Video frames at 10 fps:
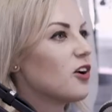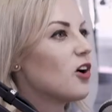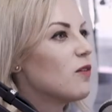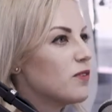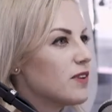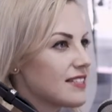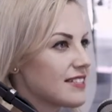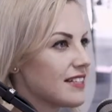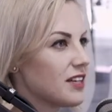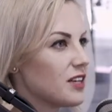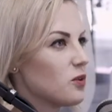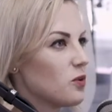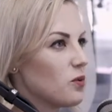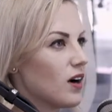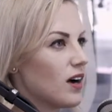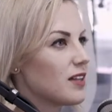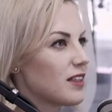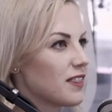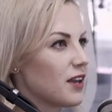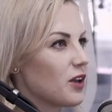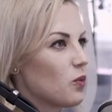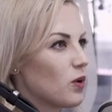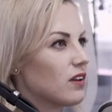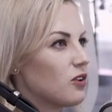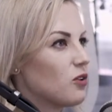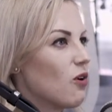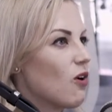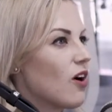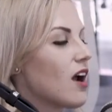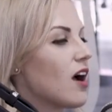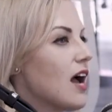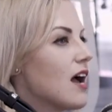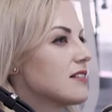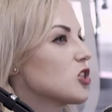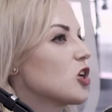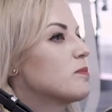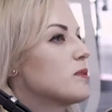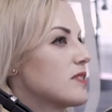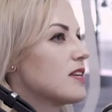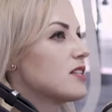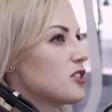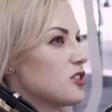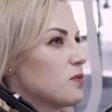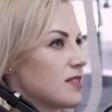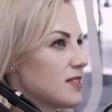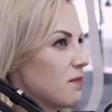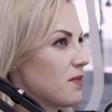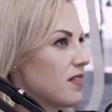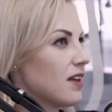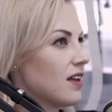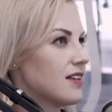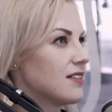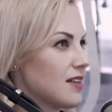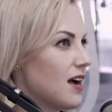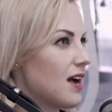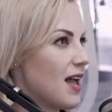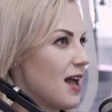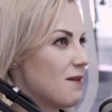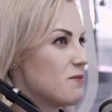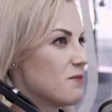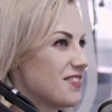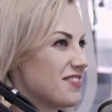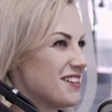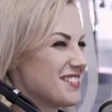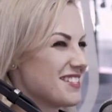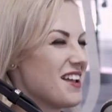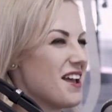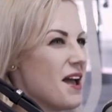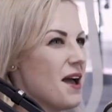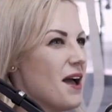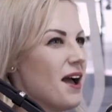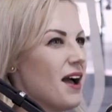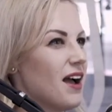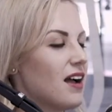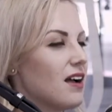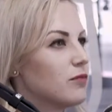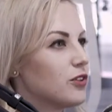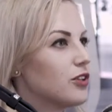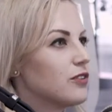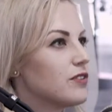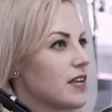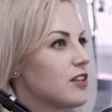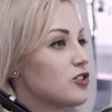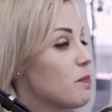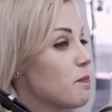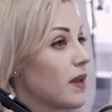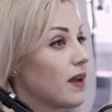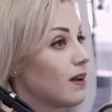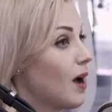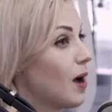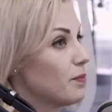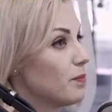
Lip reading: obviously, I think when you are as obsessed with something as I am with this, you tend to pick it up.